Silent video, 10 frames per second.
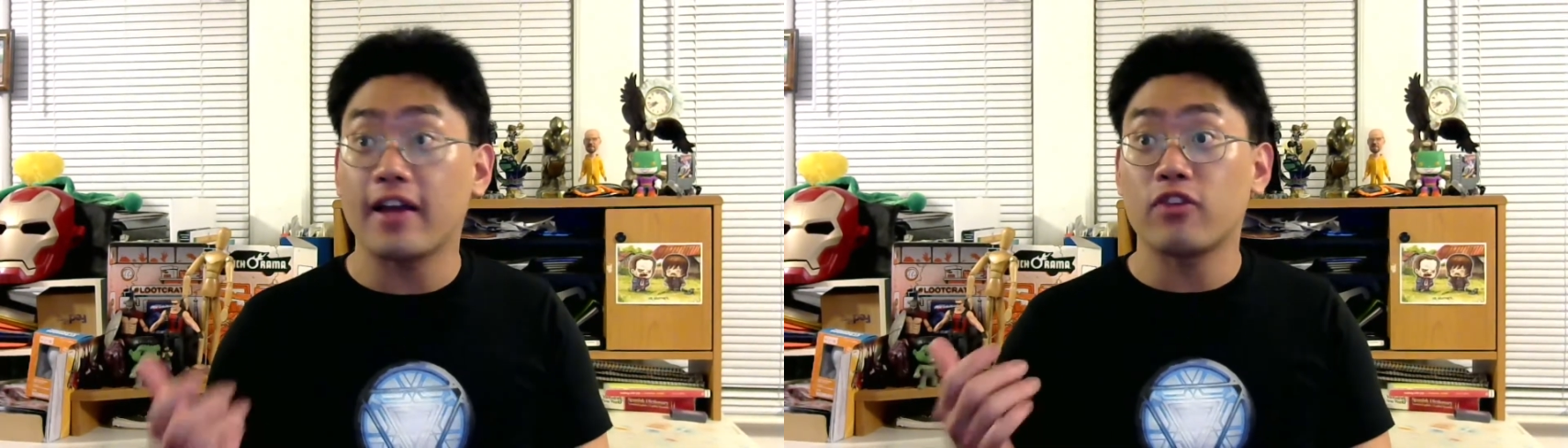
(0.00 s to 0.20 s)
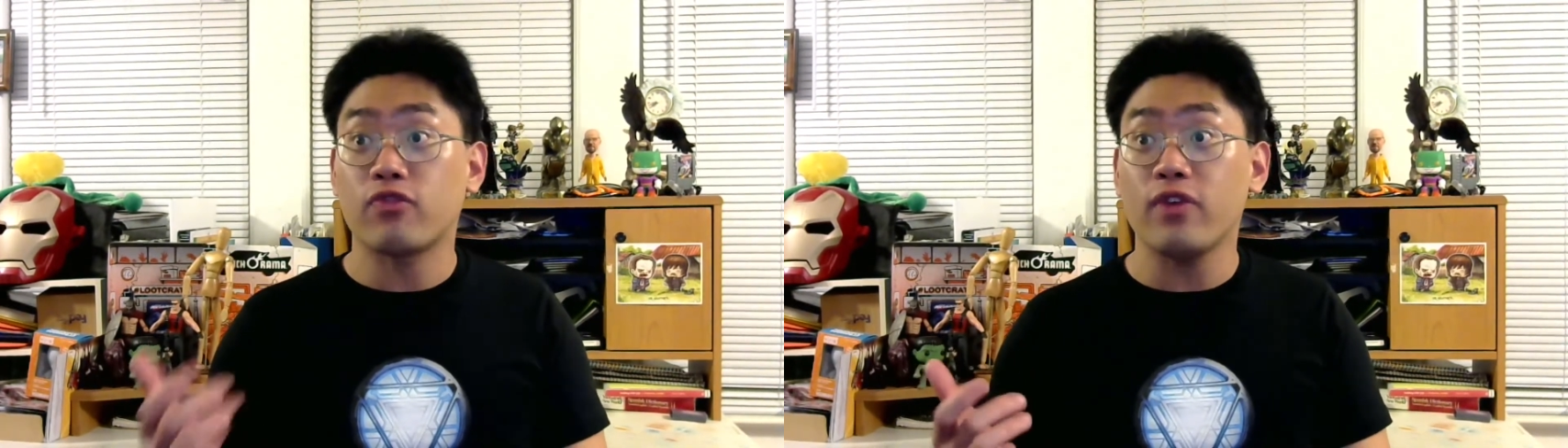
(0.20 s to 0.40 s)

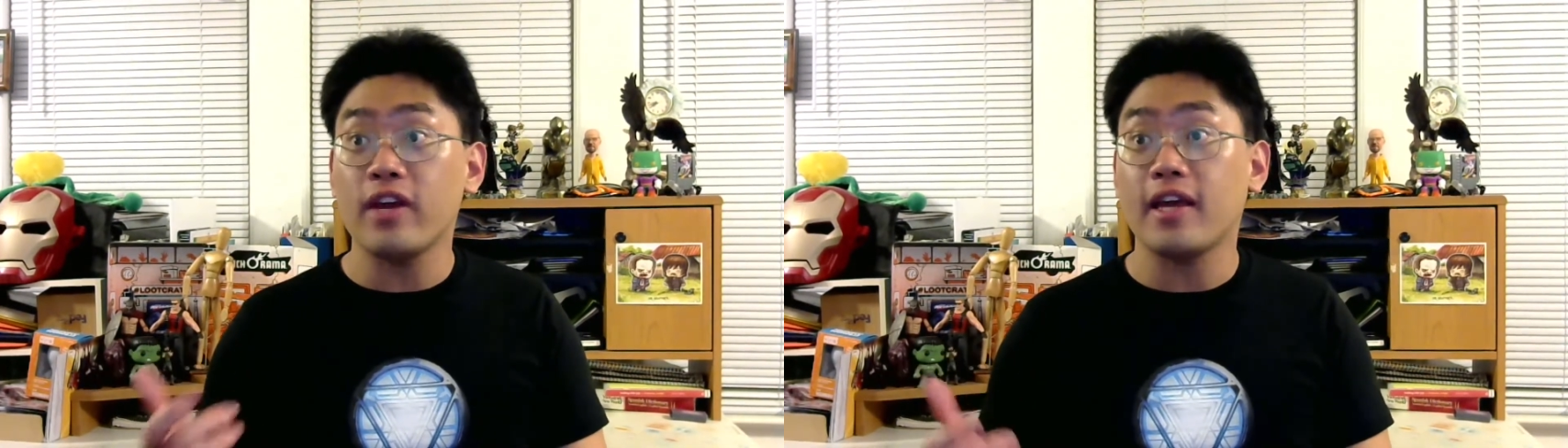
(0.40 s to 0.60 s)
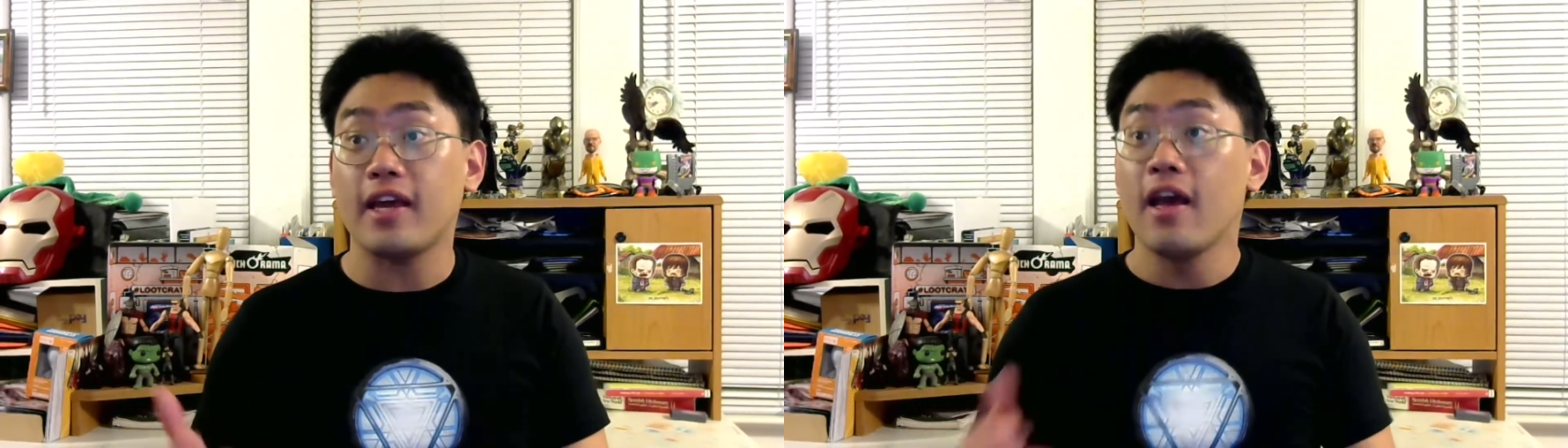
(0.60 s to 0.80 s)
It's
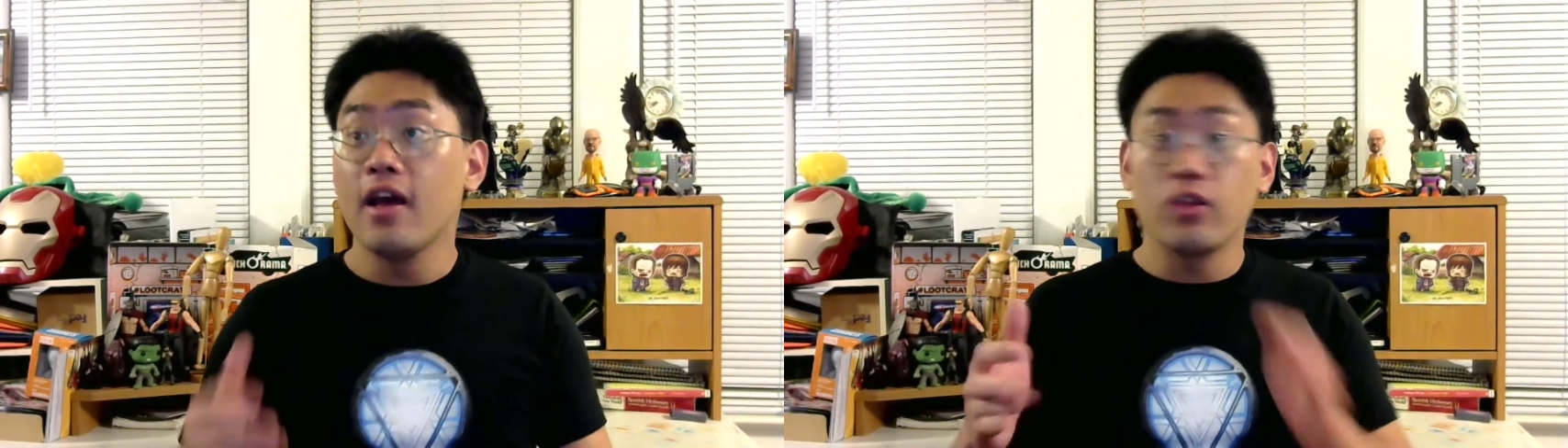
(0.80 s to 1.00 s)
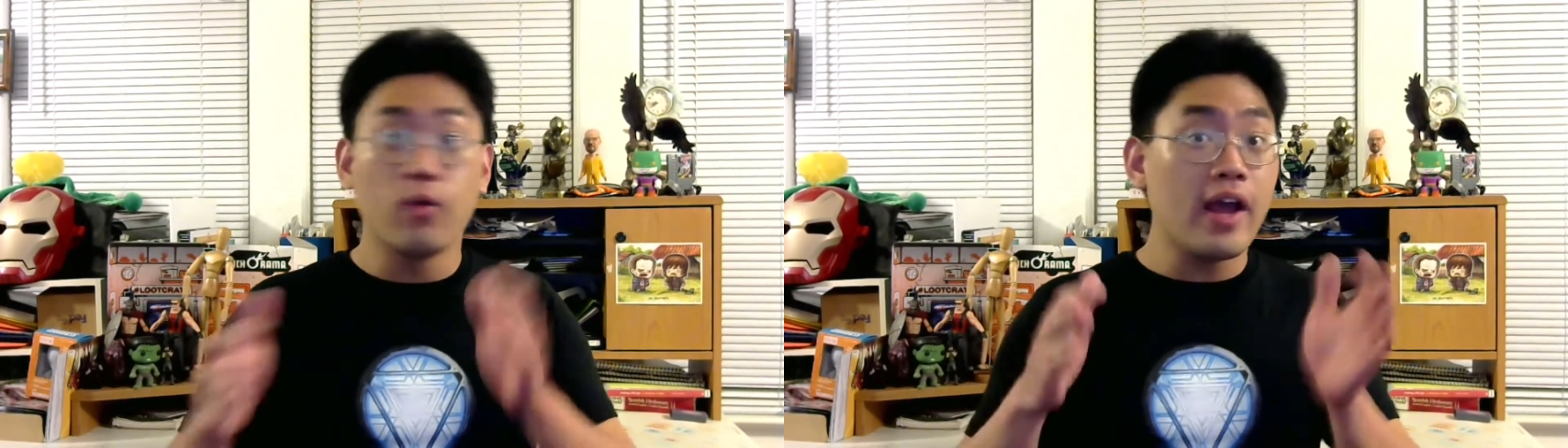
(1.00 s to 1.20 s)
freaky
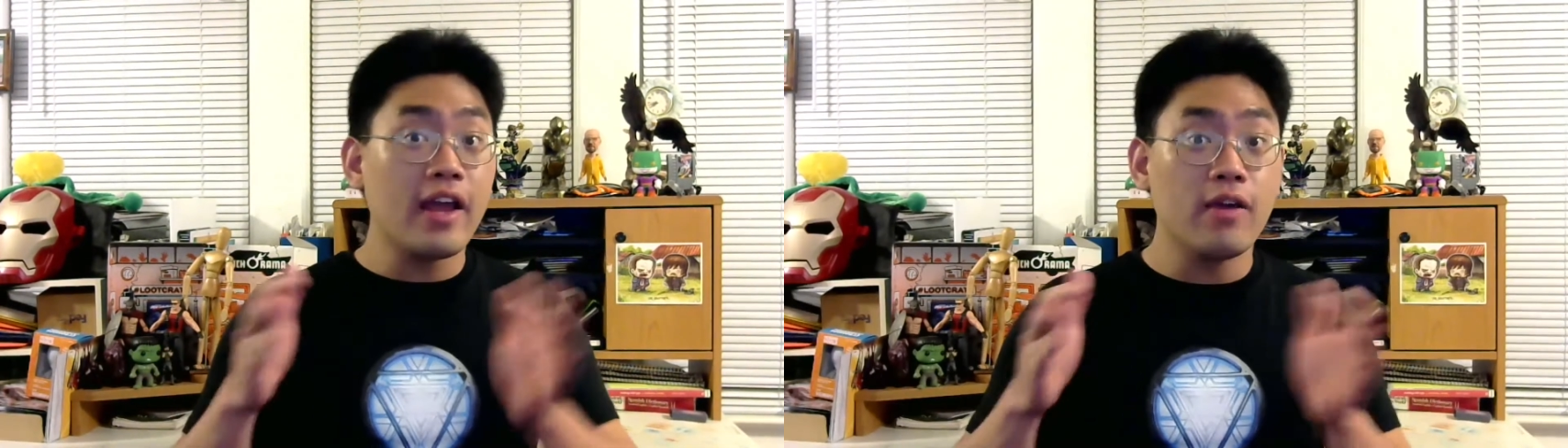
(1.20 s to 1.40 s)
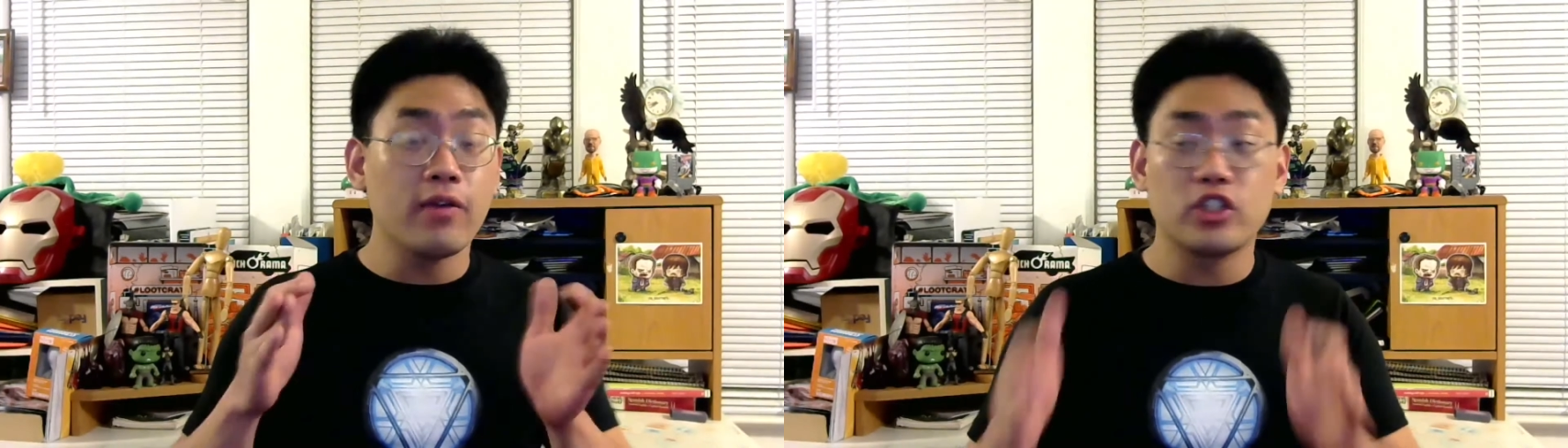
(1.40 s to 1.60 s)
the way
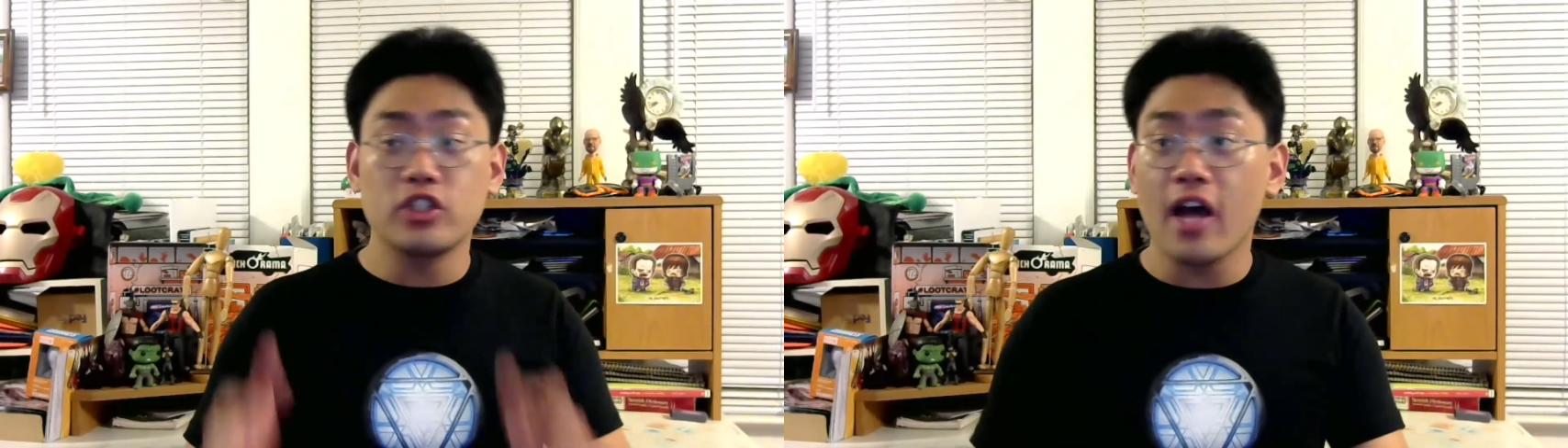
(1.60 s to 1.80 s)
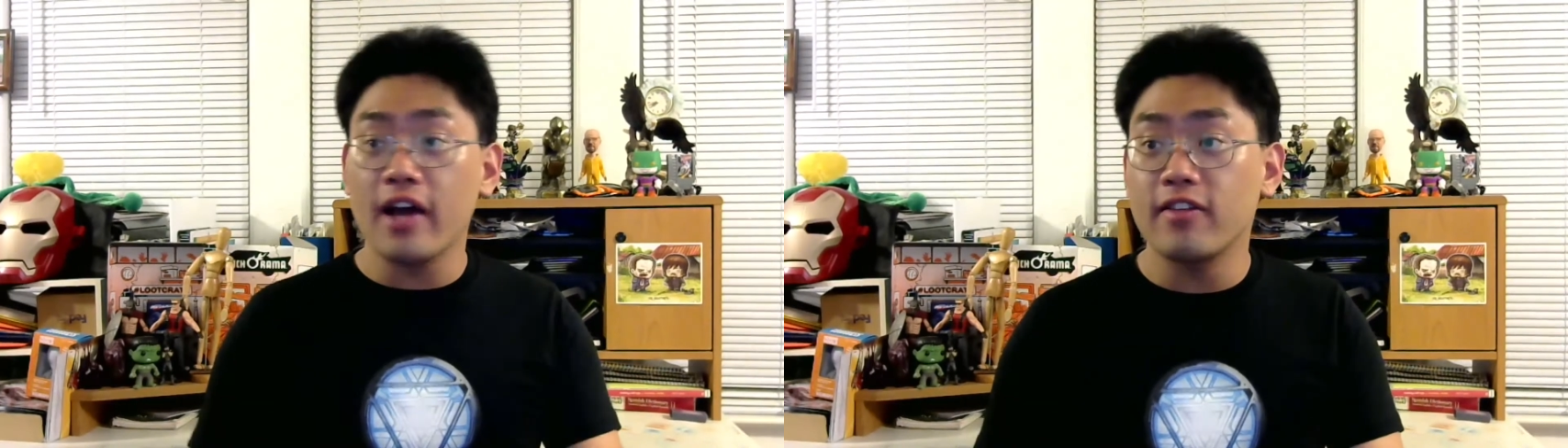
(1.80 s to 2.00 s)
it was
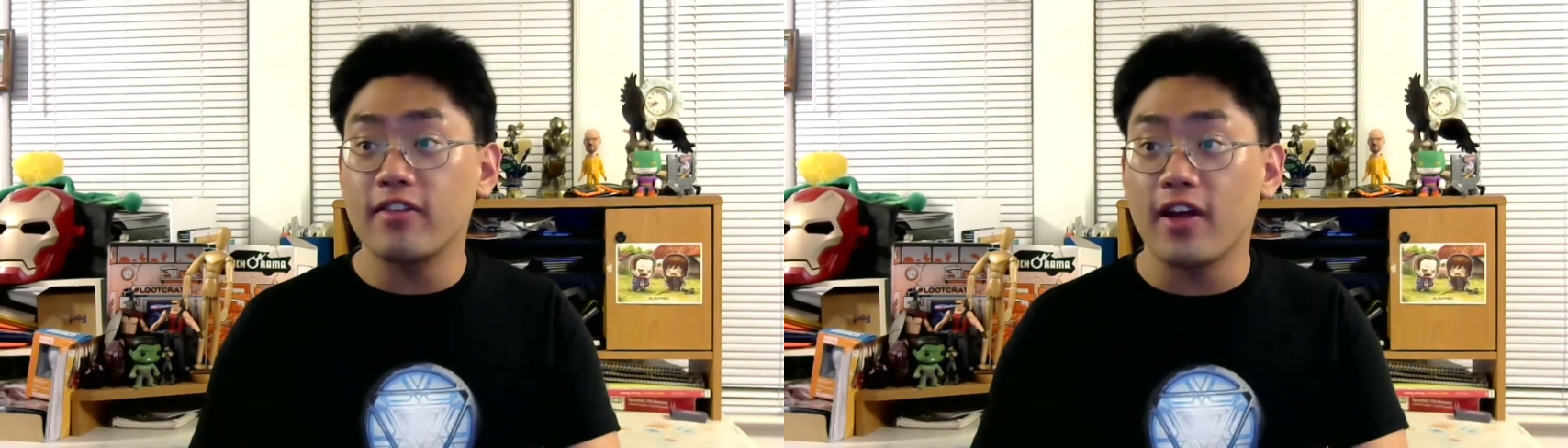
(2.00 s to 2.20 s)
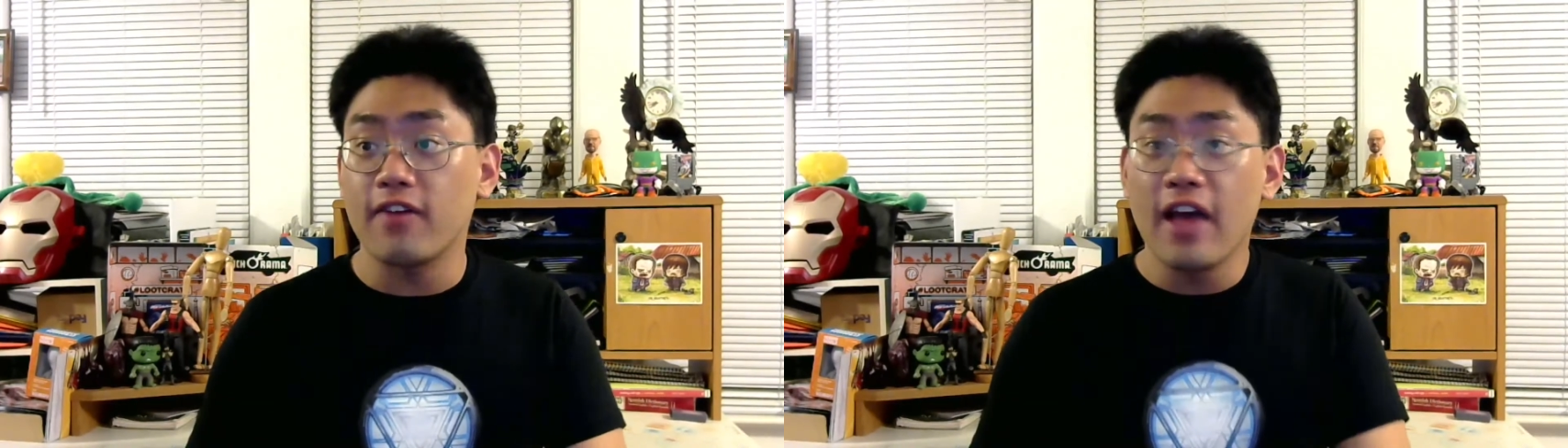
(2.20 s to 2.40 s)
shot and
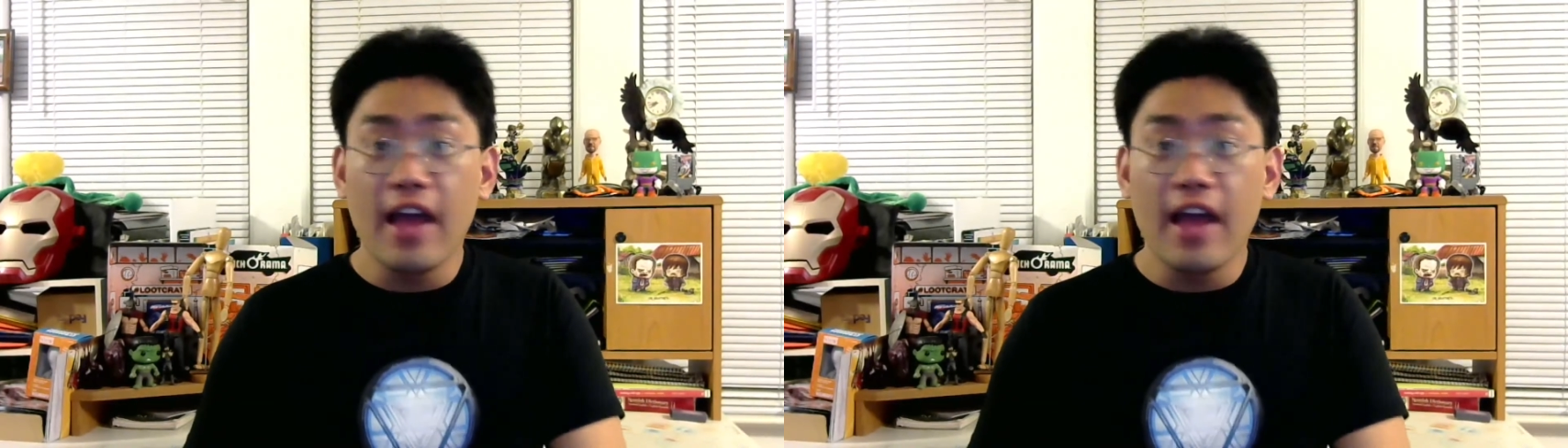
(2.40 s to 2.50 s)
stuff.